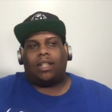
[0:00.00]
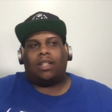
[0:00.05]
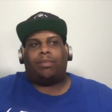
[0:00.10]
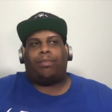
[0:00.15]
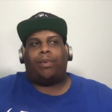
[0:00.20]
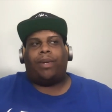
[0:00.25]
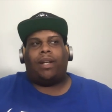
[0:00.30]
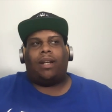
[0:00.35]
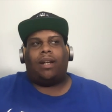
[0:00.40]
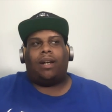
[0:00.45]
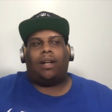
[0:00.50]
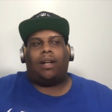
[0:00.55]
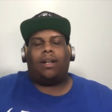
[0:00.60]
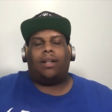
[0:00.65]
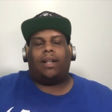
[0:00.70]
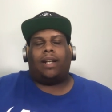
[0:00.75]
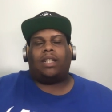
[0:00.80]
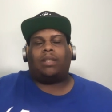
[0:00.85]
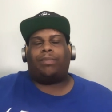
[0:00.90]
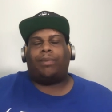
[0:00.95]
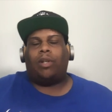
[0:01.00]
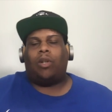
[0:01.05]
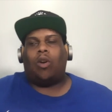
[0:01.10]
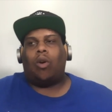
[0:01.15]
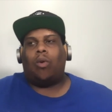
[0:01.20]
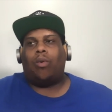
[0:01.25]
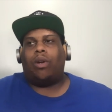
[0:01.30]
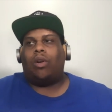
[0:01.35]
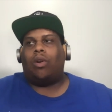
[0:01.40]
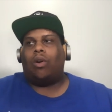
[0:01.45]
that's been uh, that's been
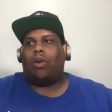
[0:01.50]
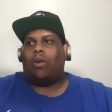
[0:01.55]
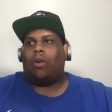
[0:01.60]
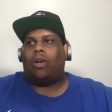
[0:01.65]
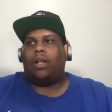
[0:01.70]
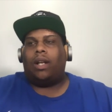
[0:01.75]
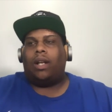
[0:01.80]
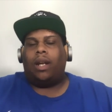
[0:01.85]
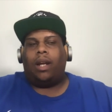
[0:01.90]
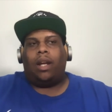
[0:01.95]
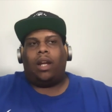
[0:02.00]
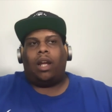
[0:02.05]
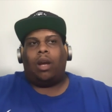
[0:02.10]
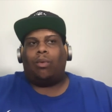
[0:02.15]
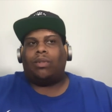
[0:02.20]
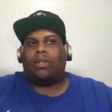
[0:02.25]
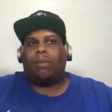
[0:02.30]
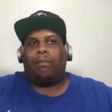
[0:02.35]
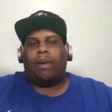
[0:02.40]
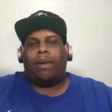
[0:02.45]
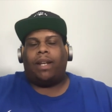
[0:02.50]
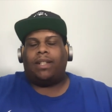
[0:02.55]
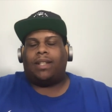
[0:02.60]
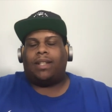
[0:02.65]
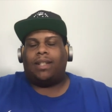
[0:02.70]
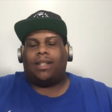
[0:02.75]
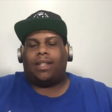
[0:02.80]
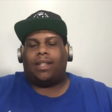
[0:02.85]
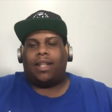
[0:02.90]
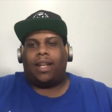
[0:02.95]
going on. It was
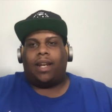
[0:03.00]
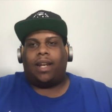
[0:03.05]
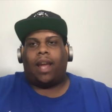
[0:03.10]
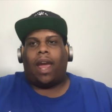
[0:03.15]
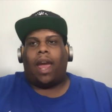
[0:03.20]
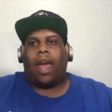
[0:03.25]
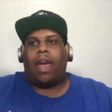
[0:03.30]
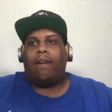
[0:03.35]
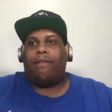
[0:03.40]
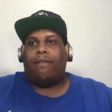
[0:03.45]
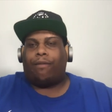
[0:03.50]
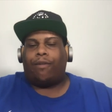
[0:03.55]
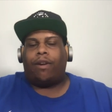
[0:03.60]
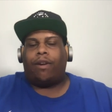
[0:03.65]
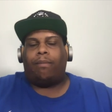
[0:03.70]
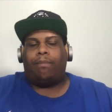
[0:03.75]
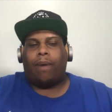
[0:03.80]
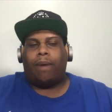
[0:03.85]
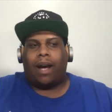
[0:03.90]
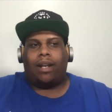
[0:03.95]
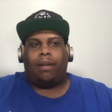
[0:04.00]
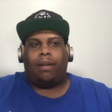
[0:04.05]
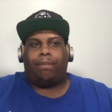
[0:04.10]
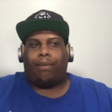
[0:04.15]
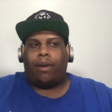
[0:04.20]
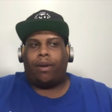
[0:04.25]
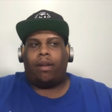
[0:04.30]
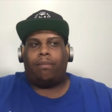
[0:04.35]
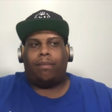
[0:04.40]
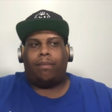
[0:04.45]
amazing seeing everybody
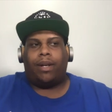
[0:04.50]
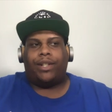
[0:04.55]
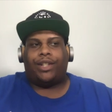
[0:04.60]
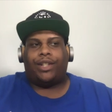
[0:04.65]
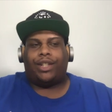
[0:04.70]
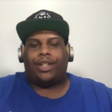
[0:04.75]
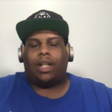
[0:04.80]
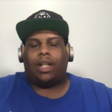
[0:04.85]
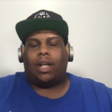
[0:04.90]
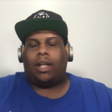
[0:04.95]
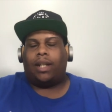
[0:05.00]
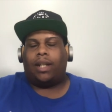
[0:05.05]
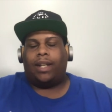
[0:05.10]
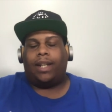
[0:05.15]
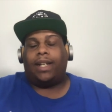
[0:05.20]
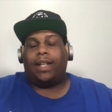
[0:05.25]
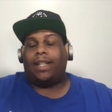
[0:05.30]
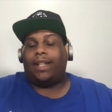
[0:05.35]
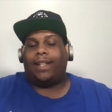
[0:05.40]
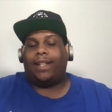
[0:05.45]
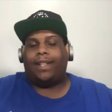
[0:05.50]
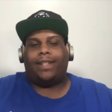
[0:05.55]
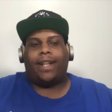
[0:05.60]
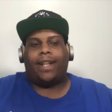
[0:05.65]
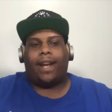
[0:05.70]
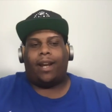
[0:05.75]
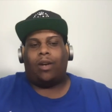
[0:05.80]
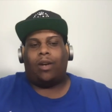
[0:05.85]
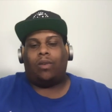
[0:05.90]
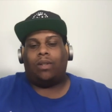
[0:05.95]
pretty much uh, kneeling
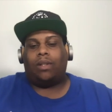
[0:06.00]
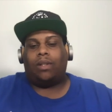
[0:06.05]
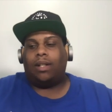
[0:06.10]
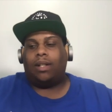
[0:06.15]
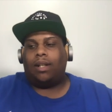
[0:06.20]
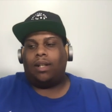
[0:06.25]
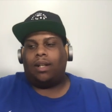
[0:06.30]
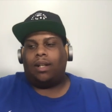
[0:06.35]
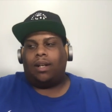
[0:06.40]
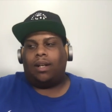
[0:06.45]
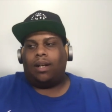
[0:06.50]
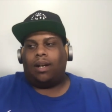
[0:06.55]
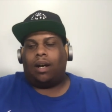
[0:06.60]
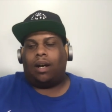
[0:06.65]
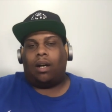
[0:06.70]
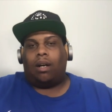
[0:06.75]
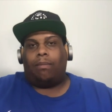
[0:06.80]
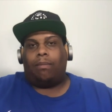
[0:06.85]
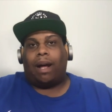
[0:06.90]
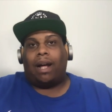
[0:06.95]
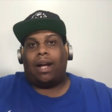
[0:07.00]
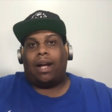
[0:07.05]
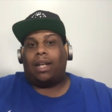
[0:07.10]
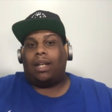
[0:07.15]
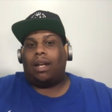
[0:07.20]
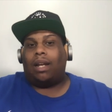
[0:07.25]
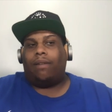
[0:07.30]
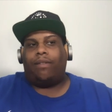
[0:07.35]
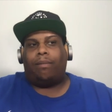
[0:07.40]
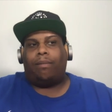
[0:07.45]
down. Um, I, I,
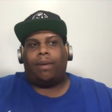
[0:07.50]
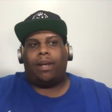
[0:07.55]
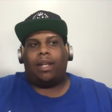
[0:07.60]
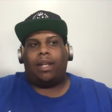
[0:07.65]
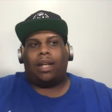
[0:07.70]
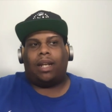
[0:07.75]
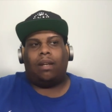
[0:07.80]
love it, man.